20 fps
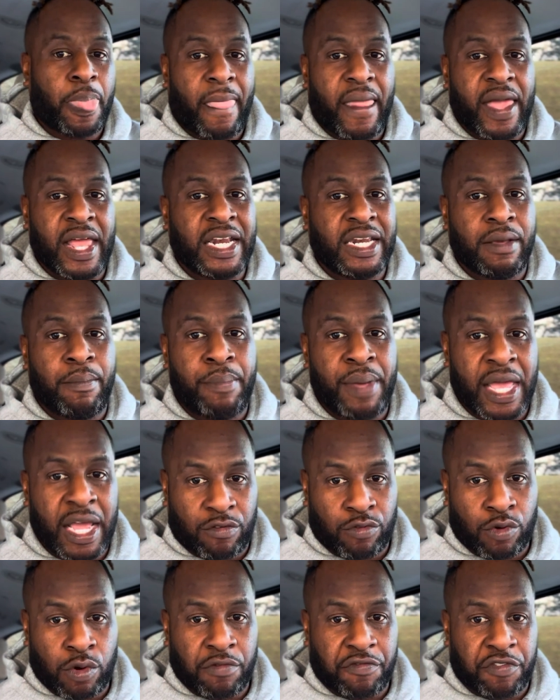in the
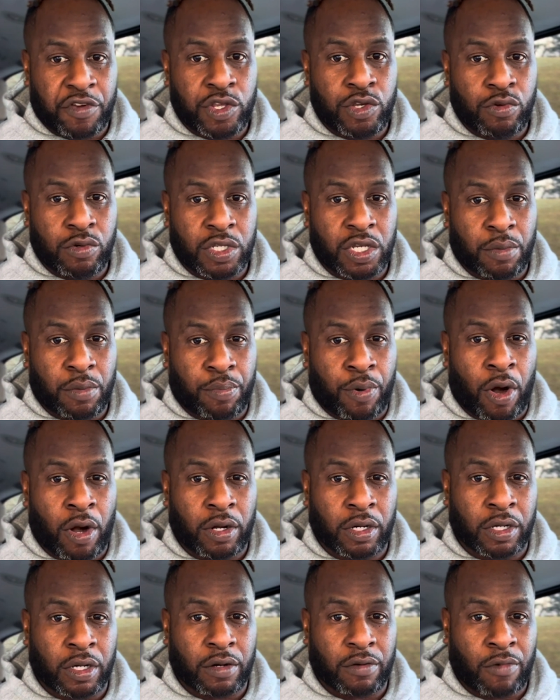bedroom for you and your
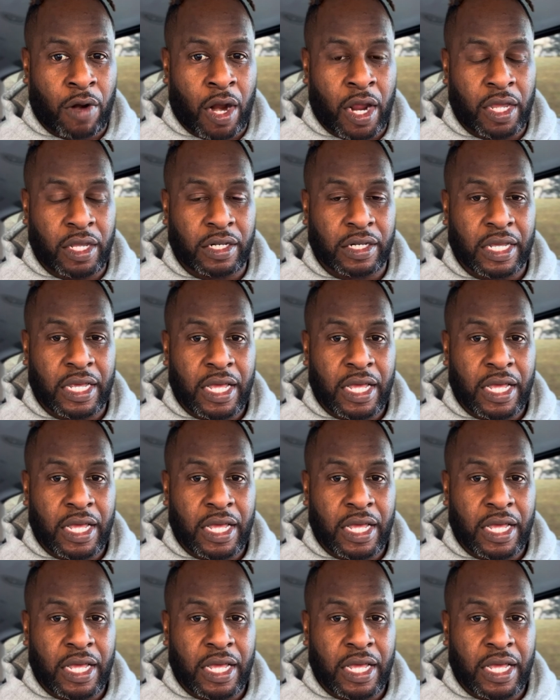partner, right?